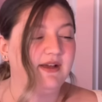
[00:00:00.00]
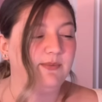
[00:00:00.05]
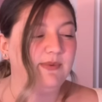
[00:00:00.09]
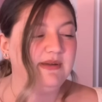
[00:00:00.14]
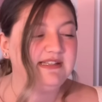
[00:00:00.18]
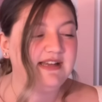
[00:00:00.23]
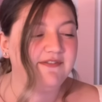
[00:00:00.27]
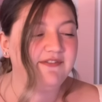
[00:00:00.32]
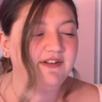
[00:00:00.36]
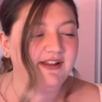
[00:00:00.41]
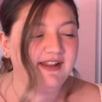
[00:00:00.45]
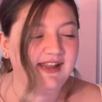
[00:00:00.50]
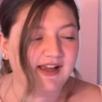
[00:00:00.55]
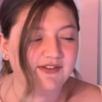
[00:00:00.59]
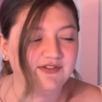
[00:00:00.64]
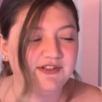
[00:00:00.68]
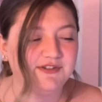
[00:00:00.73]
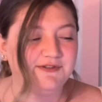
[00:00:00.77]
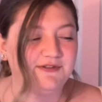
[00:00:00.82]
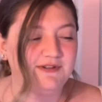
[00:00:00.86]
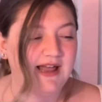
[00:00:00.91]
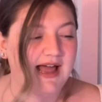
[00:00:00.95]
we definitely have
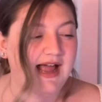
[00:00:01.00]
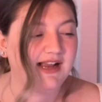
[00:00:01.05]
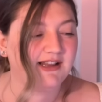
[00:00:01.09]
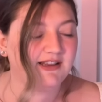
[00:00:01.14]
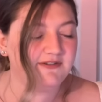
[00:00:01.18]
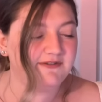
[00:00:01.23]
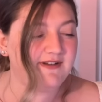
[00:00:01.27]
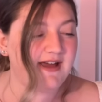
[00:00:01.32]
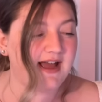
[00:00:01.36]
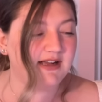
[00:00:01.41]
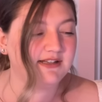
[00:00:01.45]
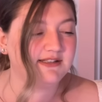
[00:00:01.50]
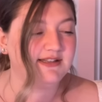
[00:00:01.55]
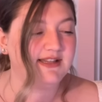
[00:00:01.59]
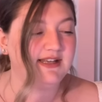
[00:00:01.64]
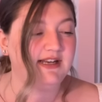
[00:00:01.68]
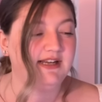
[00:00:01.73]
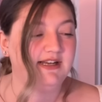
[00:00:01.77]
to flag the fact that